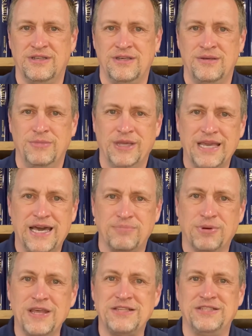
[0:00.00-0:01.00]
May God
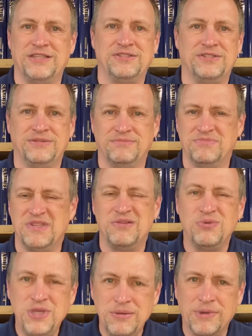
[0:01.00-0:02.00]
bless us that
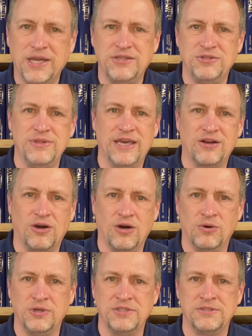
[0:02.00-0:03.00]
we might do that
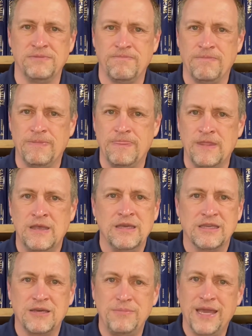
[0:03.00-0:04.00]
always.
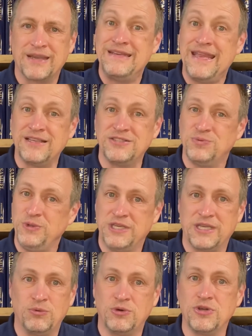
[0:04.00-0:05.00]
Come back next week
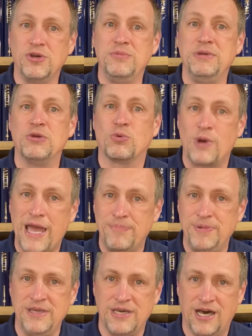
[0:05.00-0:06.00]
and we're going to be
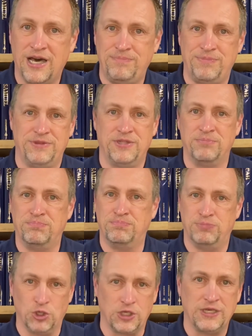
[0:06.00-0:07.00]
wrapping up the
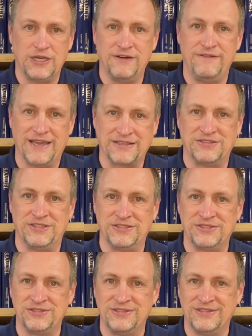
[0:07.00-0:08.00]
book of
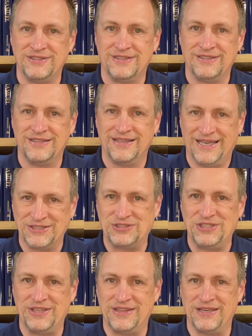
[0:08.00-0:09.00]
Exodus. I'll
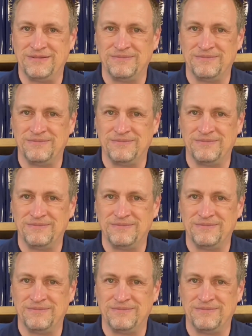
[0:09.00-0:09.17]
see you then.